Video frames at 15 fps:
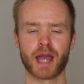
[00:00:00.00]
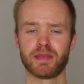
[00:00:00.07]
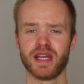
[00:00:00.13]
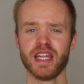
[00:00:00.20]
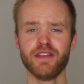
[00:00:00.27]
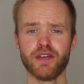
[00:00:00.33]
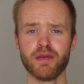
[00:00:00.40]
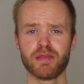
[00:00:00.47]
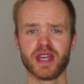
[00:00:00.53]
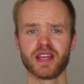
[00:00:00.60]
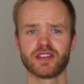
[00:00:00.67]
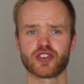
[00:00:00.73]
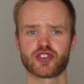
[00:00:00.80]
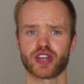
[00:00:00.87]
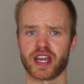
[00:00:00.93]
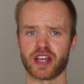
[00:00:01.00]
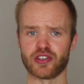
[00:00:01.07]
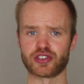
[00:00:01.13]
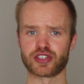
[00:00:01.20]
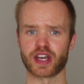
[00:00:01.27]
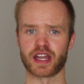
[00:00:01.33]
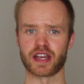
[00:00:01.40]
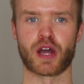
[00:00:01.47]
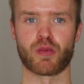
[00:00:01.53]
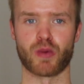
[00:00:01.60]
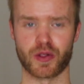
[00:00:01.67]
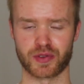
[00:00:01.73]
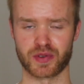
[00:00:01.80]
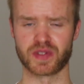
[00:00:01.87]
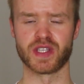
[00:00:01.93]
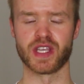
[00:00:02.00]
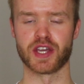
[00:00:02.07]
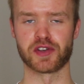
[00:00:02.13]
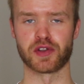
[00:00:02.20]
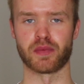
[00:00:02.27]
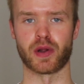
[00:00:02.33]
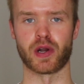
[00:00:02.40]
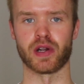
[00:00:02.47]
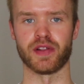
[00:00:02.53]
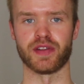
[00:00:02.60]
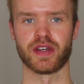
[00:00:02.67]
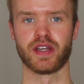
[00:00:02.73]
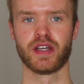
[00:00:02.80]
I believe in being the change that I want to see in the world.